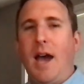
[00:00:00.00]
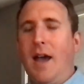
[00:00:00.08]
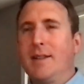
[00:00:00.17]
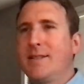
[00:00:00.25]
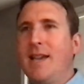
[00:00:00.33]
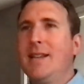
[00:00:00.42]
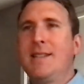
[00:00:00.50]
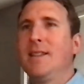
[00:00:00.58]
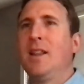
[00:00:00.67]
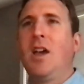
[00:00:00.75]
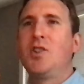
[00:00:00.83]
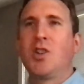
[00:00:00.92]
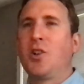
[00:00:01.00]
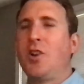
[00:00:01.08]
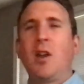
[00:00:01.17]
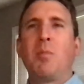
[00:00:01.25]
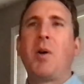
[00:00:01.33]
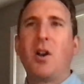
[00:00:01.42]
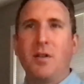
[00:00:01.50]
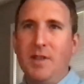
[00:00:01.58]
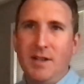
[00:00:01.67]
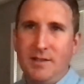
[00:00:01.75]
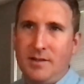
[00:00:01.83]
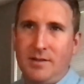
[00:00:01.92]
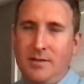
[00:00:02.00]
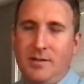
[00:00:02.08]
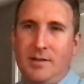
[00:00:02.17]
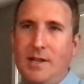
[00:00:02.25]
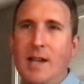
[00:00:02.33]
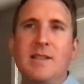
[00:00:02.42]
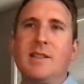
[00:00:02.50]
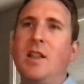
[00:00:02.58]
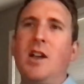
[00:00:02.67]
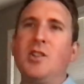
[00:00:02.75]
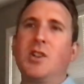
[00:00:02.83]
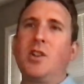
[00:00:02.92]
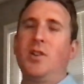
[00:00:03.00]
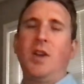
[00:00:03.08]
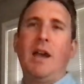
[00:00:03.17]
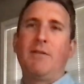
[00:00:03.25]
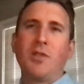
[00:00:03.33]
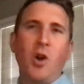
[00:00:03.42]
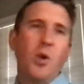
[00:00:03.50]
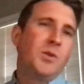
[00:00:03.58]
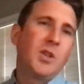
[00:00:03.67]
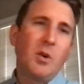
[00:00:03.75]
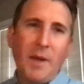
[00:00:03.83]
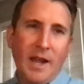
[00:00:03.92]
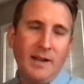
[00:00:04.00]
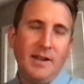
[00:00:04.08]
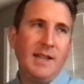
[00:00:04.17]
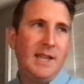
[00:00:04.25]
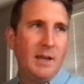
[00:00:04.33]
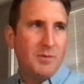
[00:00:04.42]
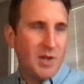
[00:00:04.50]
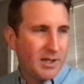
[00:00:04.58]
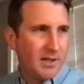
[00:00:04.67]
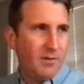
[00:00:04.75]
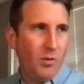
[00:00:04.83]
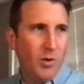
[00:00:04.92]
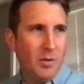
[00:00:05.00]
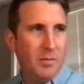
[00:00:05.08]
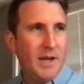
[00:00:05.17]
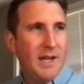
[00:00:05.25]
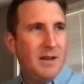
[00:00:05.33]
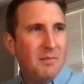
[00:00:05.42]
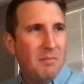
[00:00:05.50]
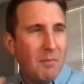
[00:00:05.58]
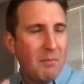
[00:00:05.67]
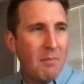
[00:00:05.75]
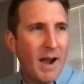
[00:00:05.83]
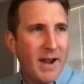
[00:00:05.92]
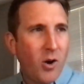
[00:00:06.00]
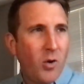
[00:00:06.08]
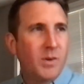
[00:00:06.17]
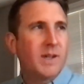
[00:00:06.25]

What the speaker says: science and logic are not a part of this. Science and logic have their own domain in the objective world, but in my own